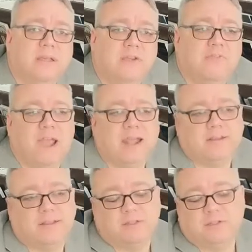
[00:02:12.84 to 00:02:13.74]
In fact,
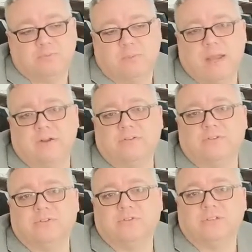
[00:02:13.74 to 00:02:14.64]
it's better
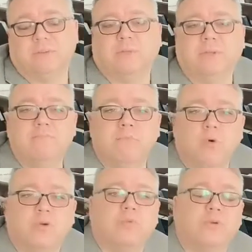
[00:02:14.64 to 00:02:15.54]
to simply
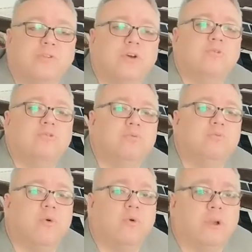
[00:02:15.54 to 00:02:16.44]
mourn with those who
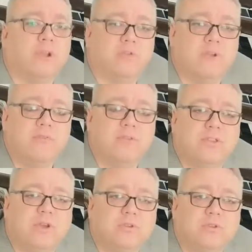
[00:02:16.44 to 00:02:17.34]
mourn and grieve with
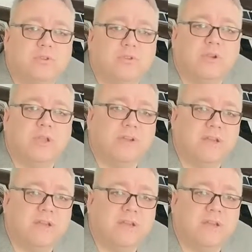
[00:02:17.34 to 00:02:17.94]
those who grieve,